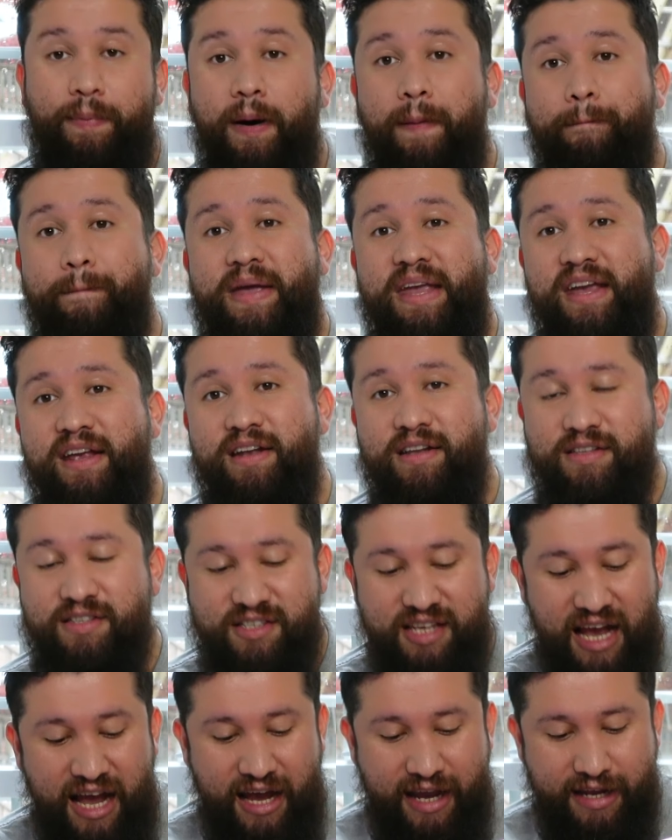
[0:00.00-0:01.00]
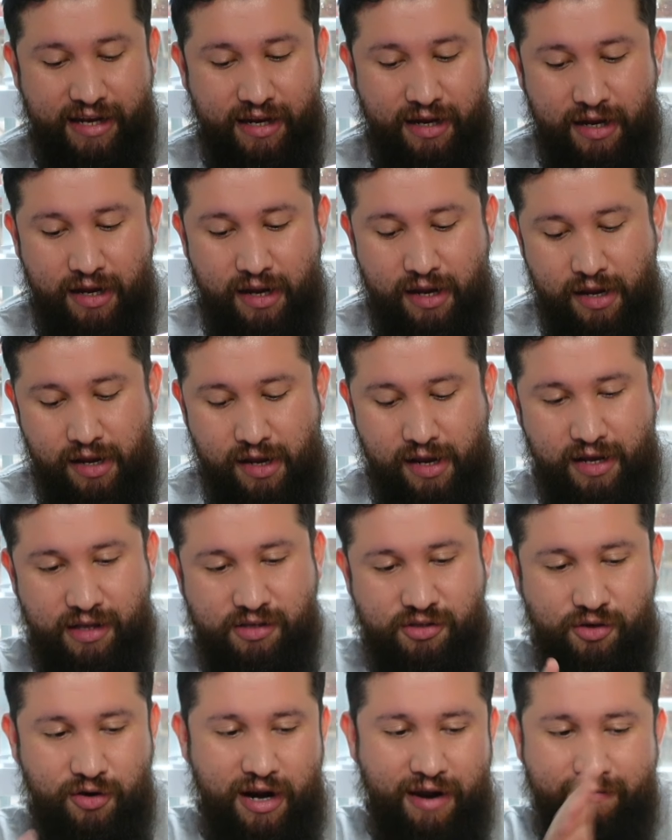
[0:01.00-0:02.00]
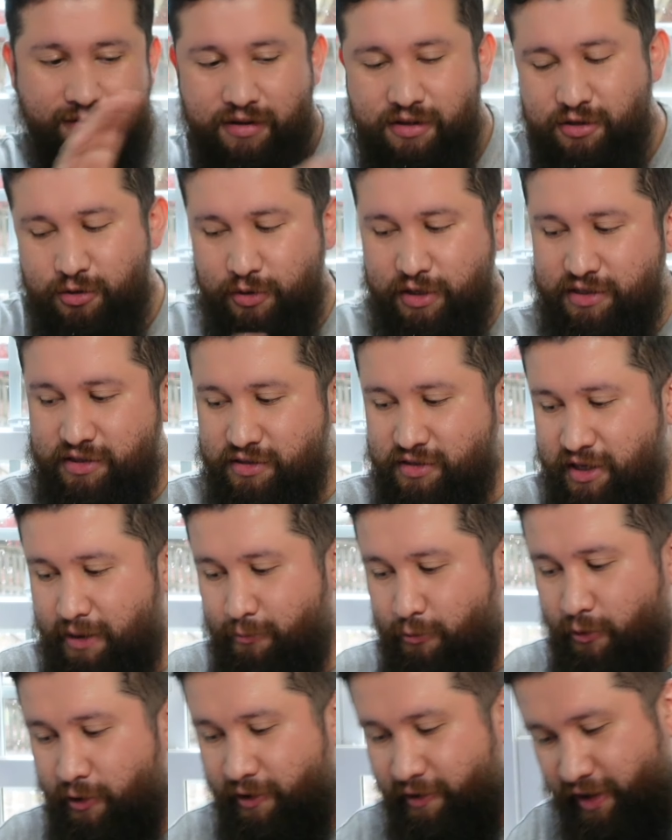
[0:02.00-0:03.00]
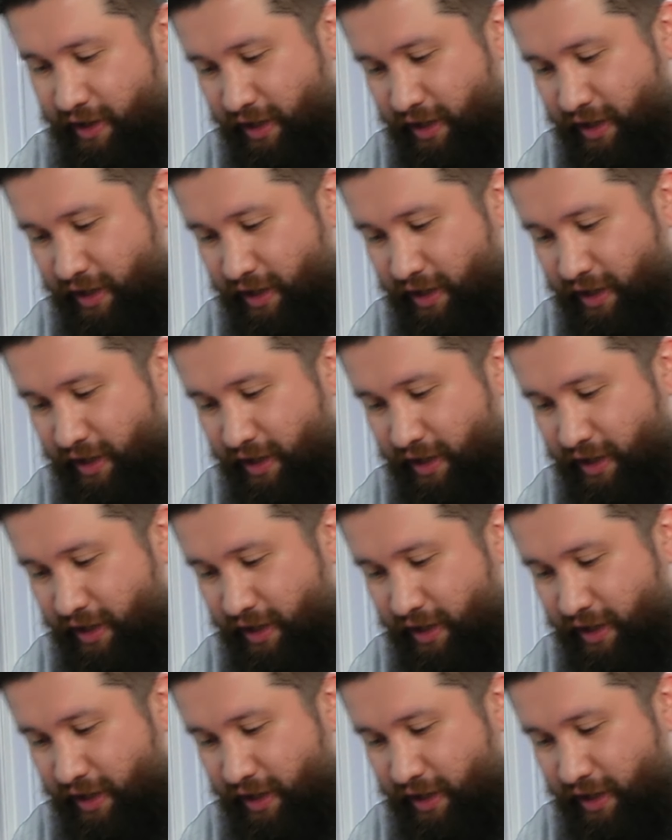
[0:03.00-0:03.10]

pump being inside, and so having to disassemble or